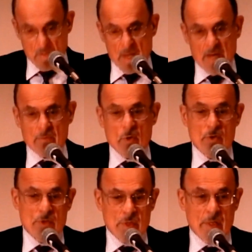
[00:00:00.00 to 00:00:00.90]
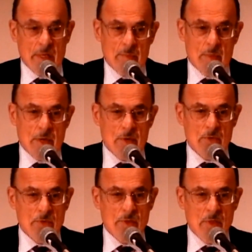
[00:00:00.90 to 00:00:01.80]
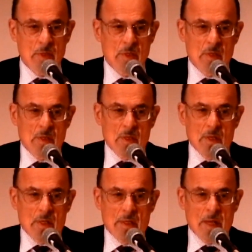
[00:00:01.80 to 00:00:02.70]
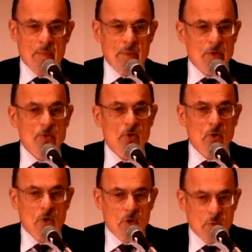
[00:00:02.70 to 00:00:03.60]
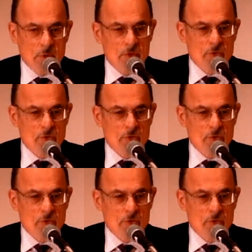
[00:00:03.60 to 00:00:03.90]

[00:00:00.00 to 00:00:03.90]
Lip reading: And of course, nightmares are always